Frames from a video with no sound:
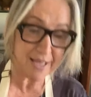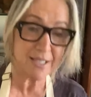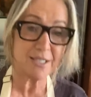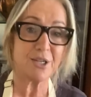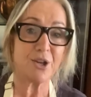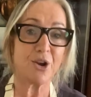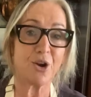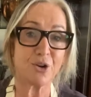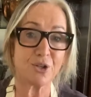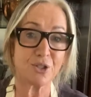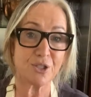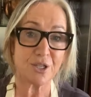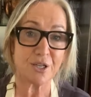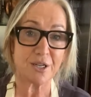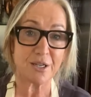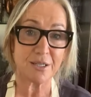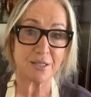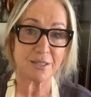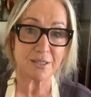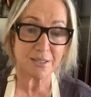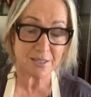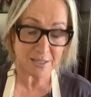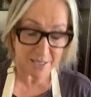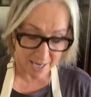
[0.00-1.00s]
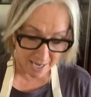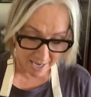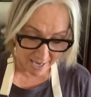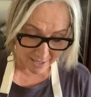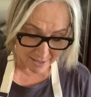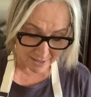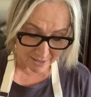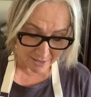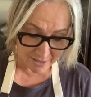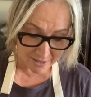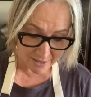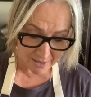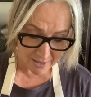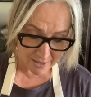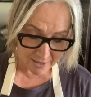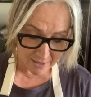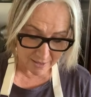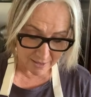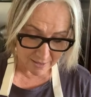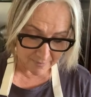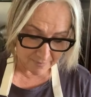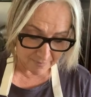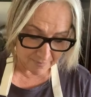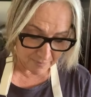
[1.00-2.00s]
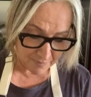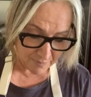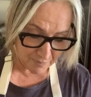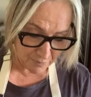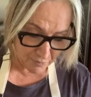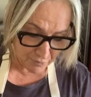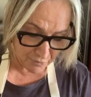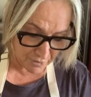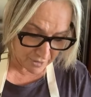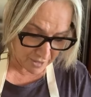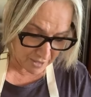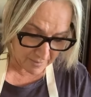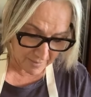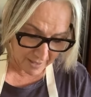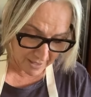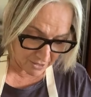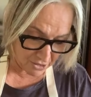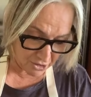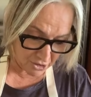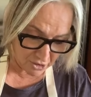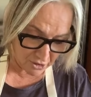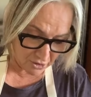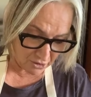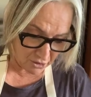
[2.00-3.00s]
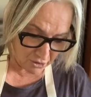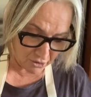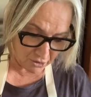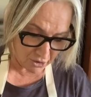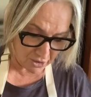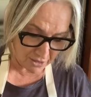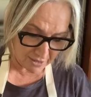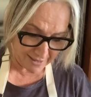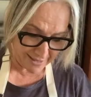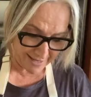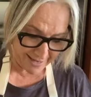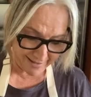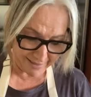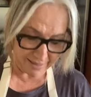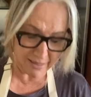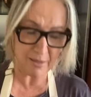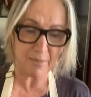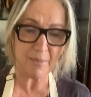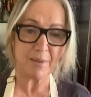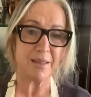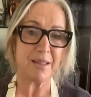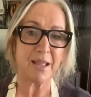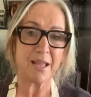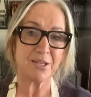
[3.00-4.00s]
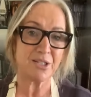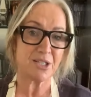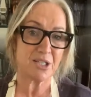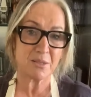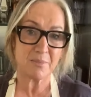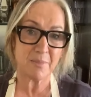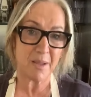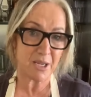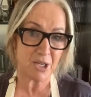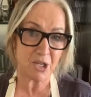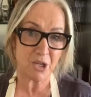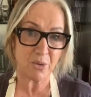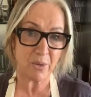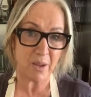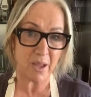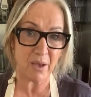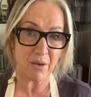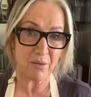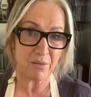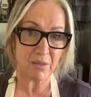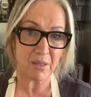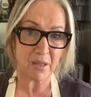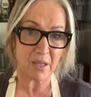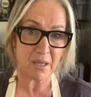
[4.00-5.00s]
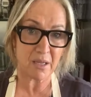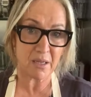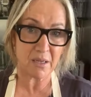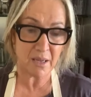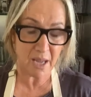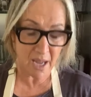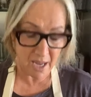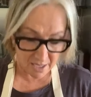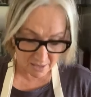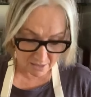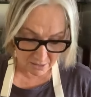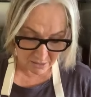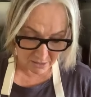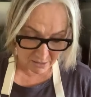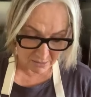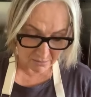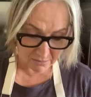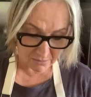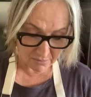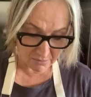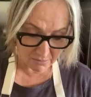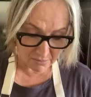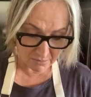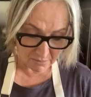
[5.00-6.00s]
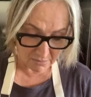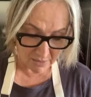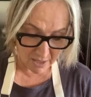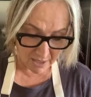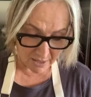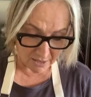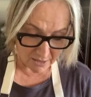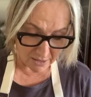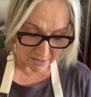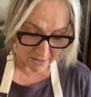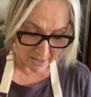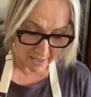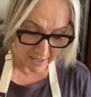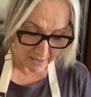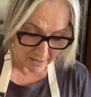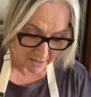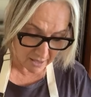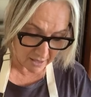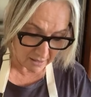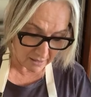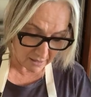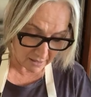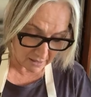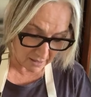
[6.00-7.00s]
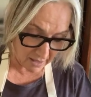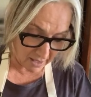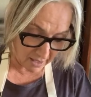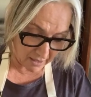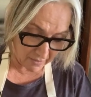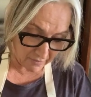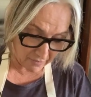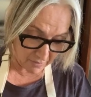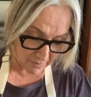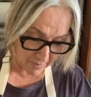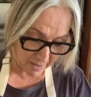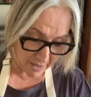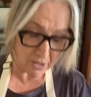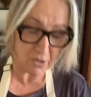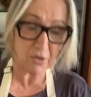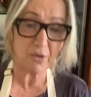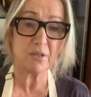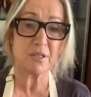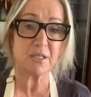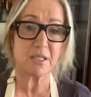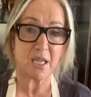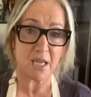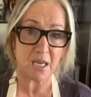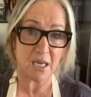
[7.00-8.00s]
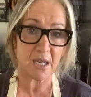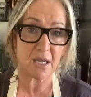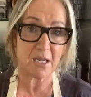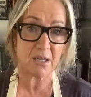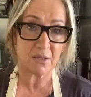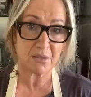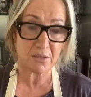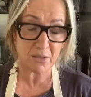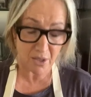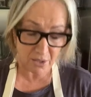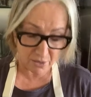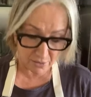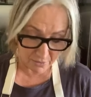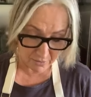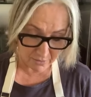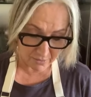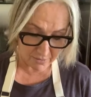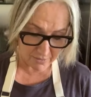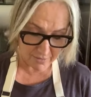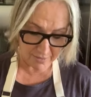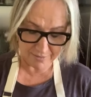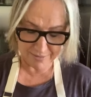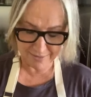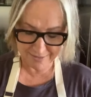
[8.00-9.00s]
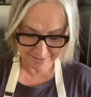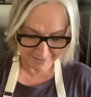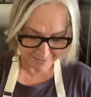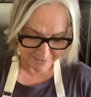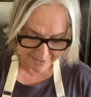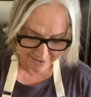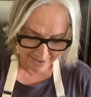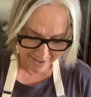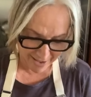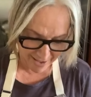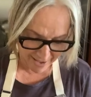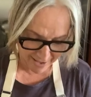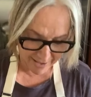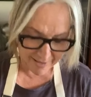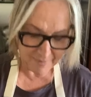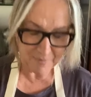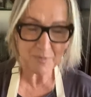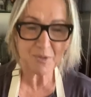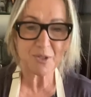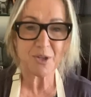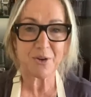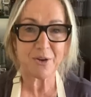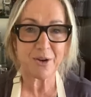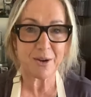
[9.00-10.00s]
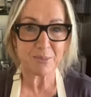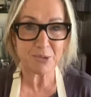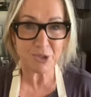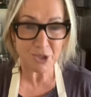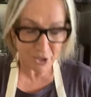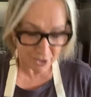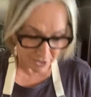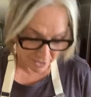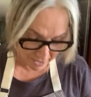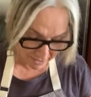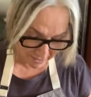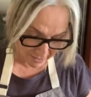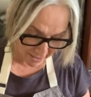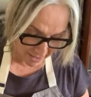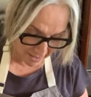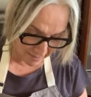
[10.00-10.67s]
antioxidants, and pretty much you just eat them and they just make you healthy, and he said that they even make you skinny. So sorry, I'm joking